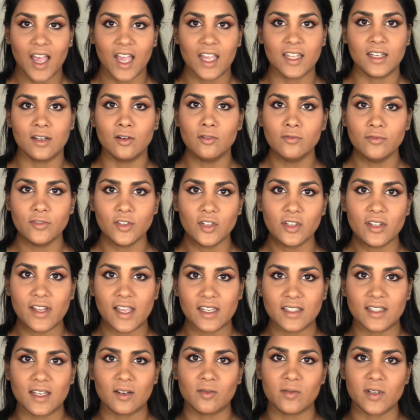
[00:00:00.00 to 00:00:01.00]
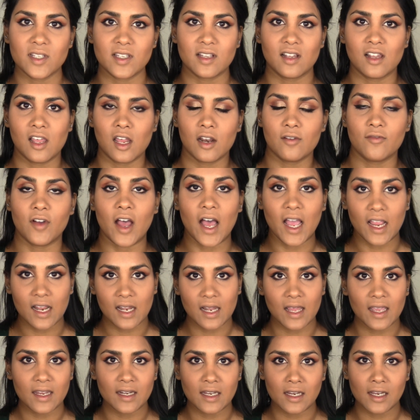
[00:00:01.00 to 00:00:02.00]
I don't feel like there was a lot of
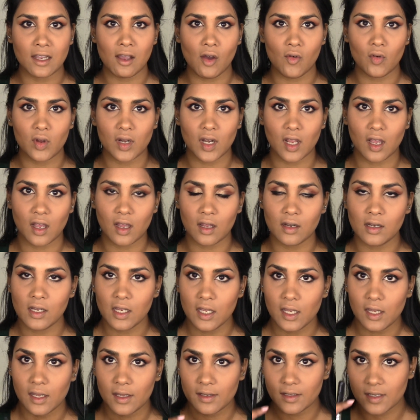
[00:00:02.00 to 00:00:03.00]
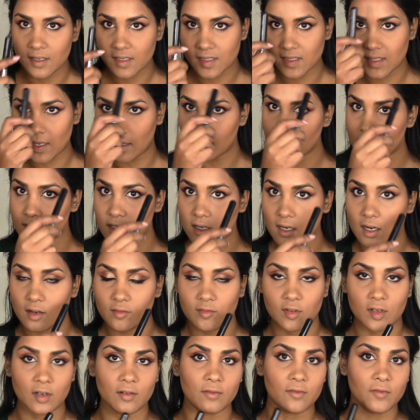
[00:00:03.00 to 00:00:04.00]
highlighting going on. The center
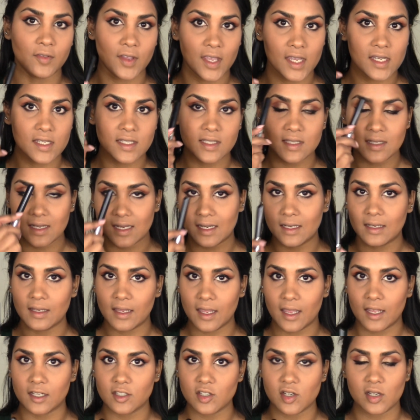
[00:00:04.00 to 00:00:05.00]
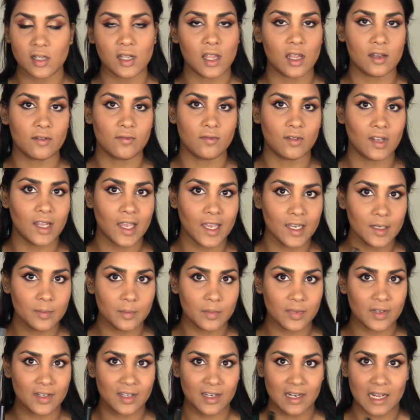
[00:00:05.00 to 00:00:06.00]
of her face did catch a lot of light,
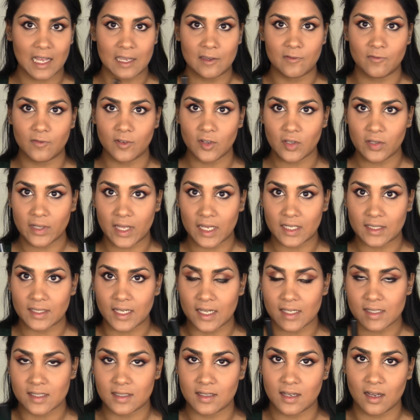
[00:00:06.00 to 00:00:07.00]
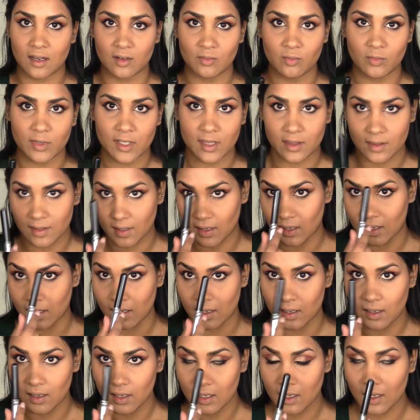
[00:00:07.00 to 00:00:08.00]
but I feel like that's done with
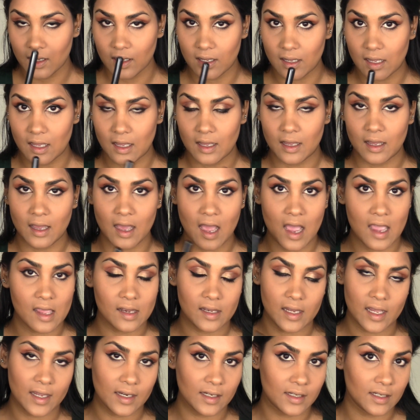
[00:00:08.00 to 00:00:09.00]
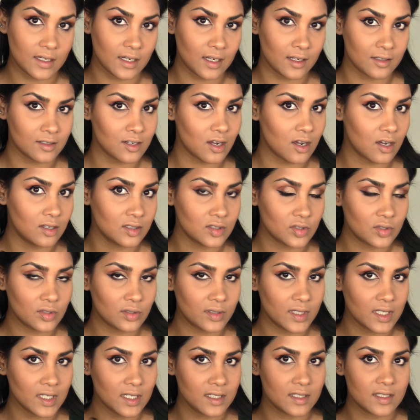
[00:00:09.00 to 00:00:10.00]
the highlighting and
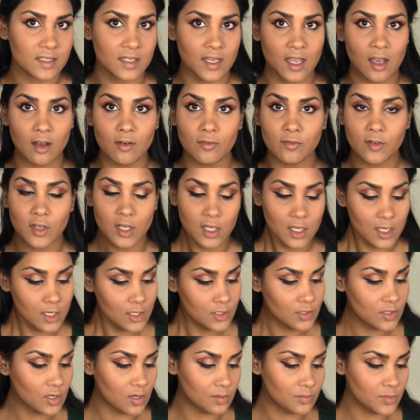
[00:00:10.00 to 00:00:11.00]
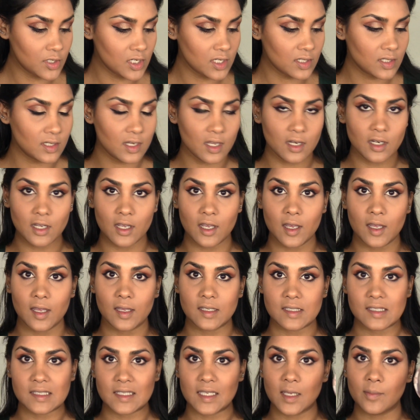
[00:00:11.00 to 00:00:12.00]
contouring itself. So I'm just gonna
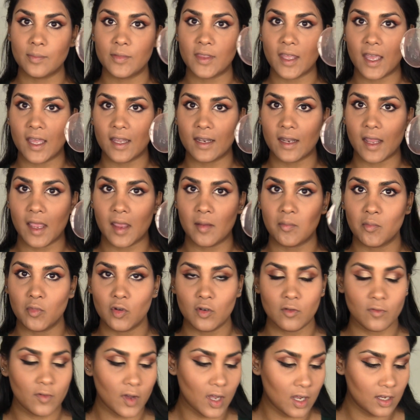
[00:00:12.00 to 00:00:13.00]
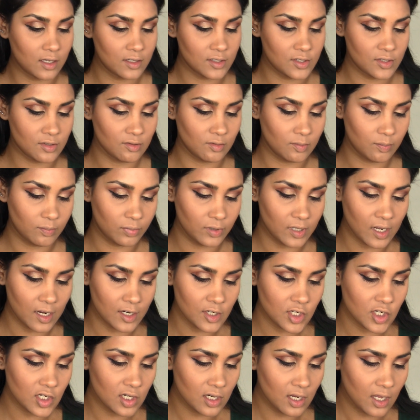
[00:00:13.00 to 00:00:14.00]
skip that and move on to
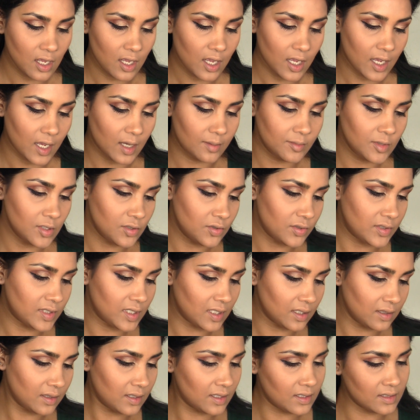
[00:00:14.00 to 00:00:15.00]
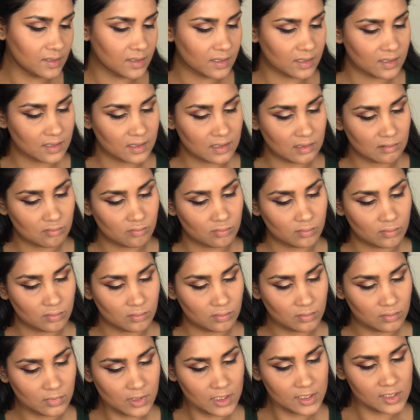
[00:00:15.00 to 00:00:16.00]
blush. I'm using this,
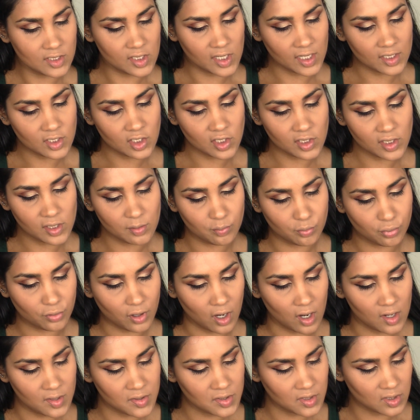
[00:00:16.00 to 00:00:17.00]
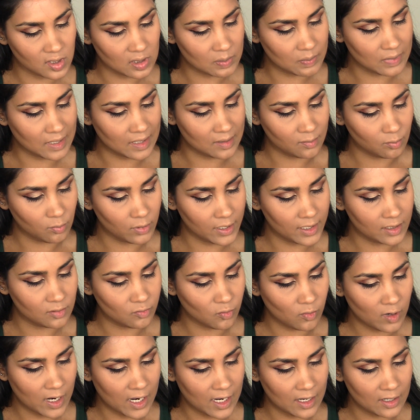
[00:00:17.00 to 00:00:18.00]
it's actually a bronzer by
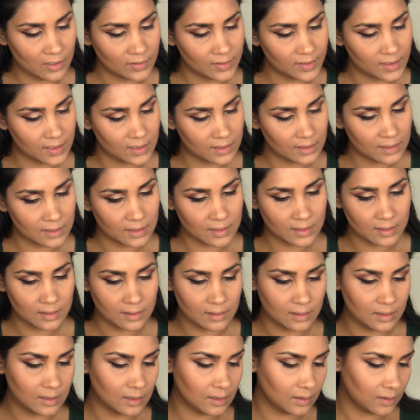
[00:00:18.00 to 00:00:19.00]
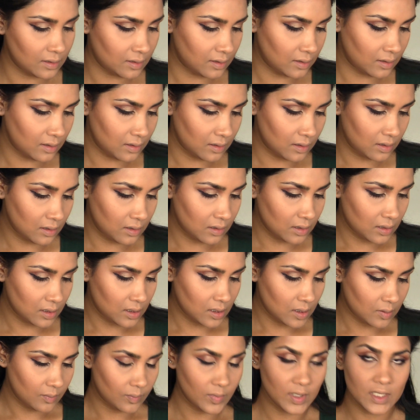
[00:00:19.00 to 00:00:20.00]
Wen Wild in
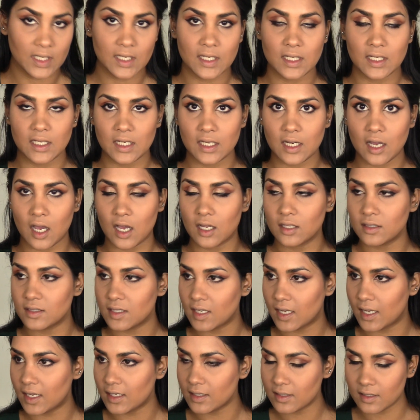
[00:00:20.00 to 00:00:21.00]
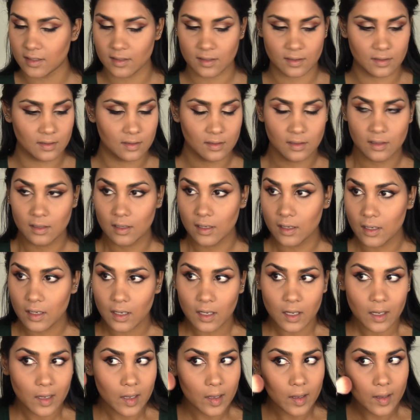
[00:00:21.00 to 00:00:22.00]
Bikini Contest.
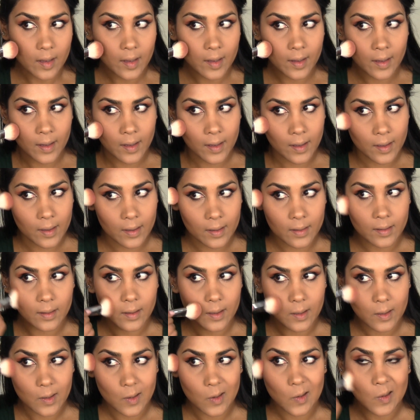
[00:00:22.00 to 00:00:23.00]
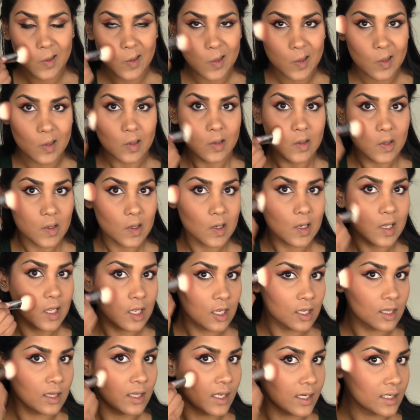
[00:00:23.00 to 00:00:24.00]
And
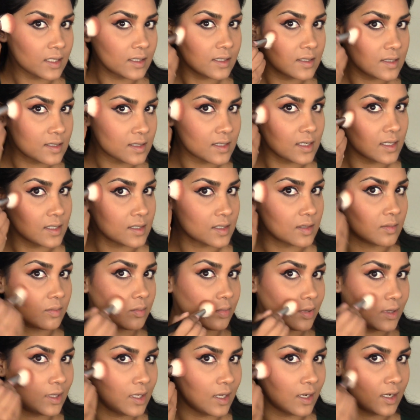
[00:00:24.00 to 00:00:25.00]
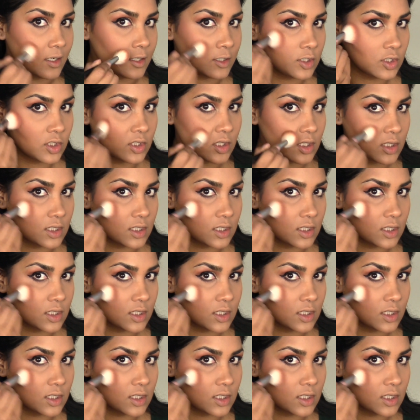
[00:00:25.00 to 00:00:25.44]
I like this as a blush.